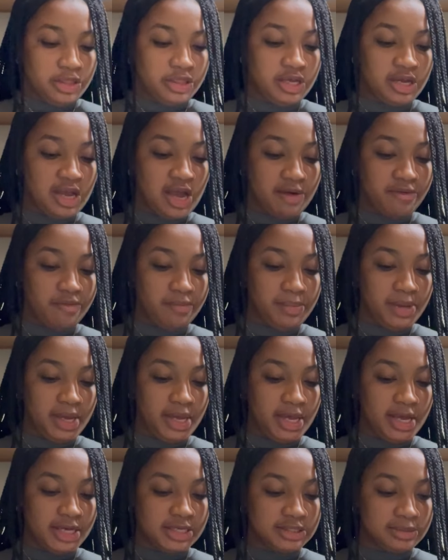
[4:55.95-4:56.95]
The
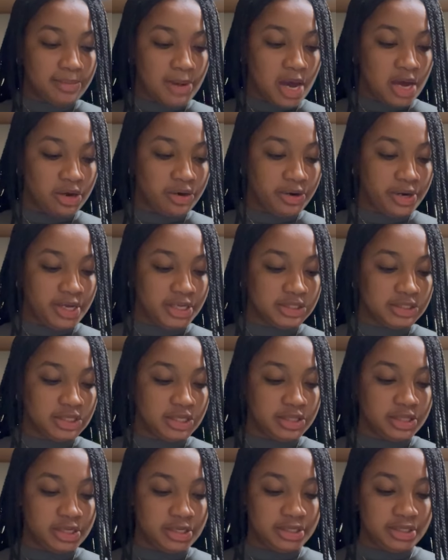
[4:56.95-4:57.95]
government is moderate
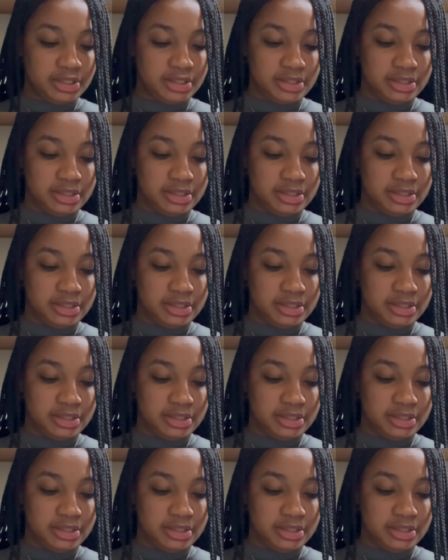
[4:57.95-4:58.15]
to the